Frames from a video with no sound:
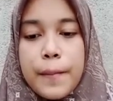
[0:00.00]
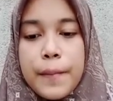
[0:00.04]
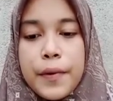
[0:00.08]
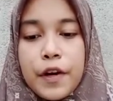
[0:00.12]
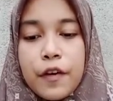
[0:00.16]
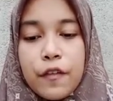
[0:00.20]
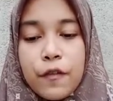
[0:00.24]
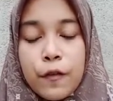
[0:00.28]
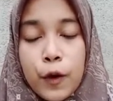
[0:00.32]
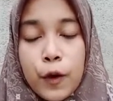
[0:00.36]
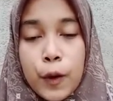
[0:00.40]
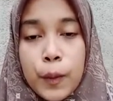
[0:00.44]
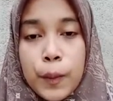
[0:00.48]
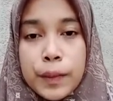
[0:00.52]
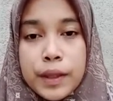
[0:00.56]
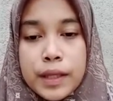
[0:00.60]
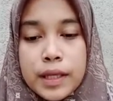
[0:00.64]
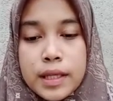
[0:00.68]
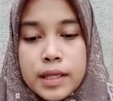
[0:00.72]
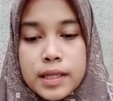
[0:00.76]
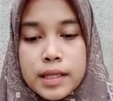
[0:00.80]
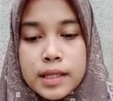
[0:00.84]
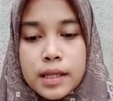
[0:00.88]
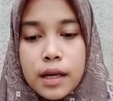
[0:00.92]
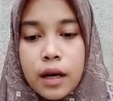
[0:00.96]

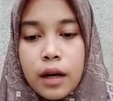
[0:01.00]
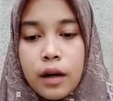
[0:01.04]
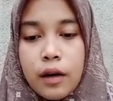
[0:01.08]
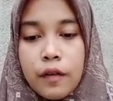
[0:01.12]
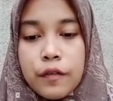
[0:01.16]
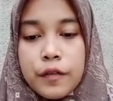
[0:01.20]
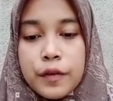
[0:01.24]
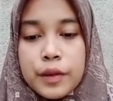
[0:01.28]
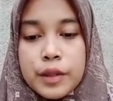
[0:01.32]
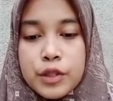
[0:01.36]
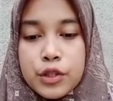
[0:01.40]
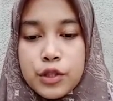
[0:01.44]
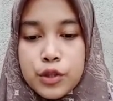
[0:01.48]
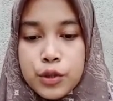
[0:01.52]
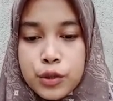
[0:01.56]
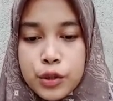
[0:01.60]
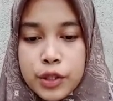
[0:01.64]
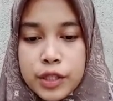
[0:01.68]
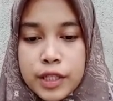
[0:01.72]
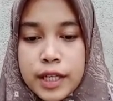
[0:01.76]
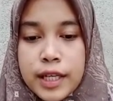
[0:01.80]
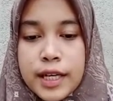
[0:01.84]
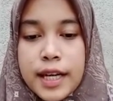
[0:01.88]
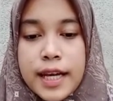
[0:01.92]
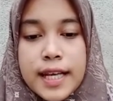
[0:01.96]
performance of
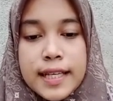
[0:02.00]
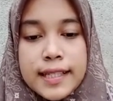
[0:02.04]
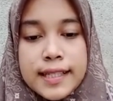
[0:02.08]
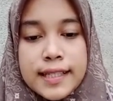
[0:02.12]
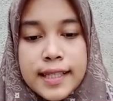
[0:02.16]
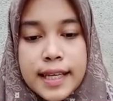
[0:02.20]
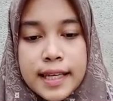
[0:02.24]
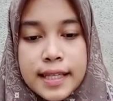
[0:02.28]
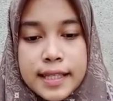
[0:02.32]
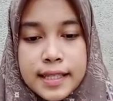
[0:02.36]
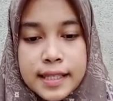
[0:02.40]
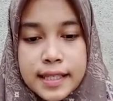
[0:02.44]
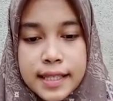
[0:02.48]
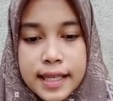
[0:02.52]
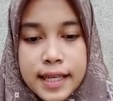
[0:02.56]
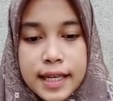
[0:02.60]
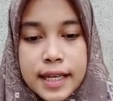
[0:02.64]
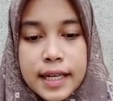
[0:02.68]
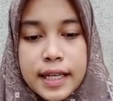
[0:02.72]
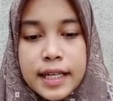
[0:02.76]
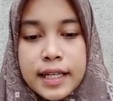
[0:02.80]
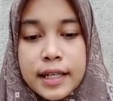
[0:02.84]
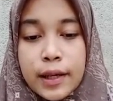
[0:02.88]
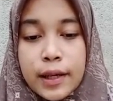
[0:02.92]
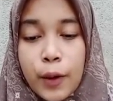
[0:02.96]
students assessing
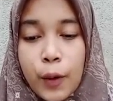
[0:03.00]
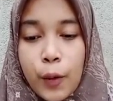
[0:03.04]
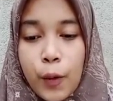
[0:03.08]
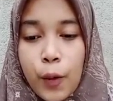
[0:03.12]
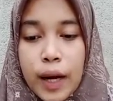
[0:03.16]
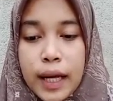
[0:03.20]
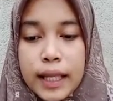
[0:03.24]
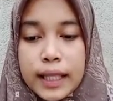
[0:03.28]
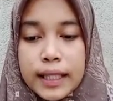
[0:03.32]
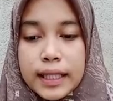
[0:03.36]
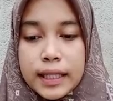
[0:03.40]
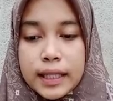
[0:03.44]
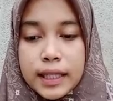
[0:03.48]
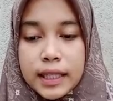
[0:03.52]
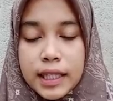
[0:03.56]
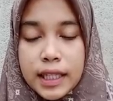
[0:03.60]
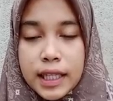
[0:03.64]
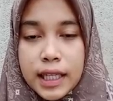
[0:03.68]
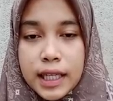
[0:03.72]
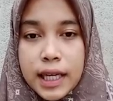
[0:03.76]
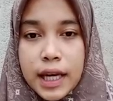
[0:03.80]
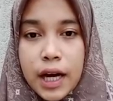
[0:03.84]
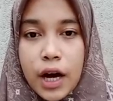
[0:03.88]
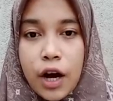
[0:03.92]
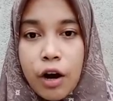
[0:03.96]
the
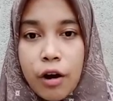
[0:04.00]
quality